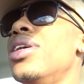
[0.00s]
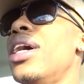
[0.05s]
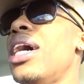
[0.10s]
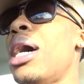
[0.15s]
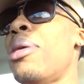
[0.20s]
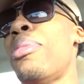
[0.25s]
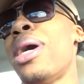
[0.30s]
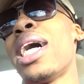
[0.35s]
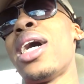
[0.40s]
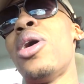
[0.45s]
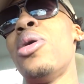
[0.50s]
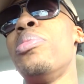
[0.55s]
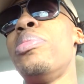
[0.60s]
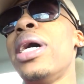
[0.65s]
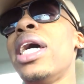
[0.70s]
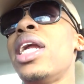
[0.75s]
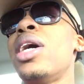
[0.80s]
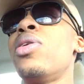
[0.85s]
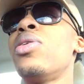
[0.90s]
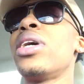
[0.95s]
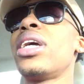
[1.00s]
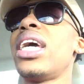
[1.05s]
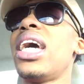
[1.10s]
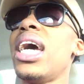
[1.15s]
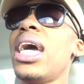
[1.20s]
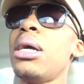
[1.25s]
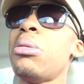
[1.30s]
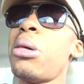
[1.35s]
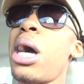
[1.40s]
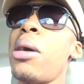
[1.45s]
Am I gonna bet on the
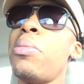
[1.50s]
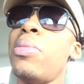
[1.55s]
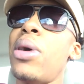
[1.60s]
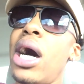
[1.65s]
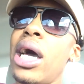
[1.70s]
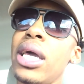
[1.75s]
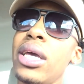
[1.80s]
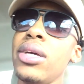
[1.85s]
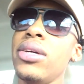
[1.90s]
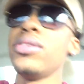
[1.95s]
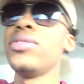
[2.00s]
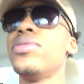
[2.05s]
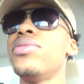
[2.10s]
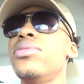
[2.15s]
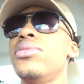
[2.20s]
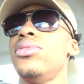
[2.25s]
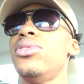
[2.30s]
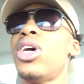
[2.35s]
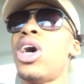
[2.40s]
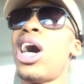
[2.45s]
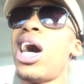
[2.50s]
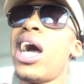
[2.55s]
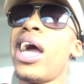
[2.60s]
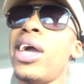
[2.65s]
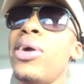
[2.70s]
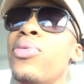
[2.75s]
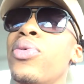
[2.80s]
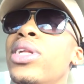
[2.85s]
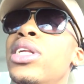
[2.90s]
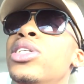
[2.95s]
game? I might. No, I
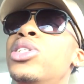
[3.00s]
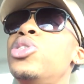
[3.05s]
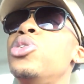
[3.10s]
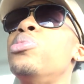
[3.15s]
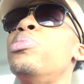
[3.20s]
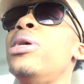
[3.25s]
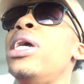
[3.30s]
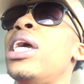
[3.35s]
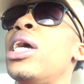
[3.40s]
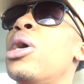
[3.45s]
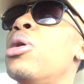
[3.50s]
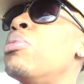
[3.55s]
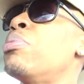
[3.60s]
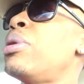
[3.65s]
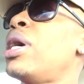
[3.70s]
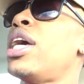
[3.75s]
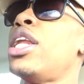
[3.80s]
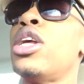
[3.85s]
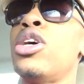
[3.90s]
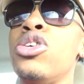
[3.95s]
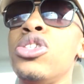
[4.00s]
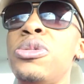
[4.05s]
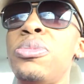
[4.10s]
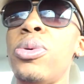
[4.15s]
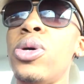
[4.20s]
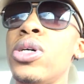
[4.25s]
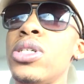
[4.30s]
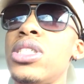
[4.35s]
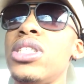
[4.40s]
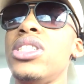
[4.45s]
ain't really too big on betting on
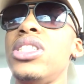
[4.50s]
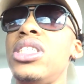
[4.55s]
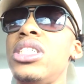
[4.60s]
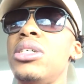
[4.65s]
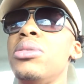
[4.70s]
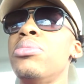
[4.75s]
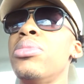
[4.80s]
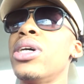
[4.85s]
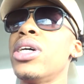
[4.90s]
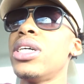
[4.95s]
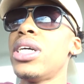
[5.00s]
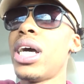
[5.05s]
sports and shit, bro.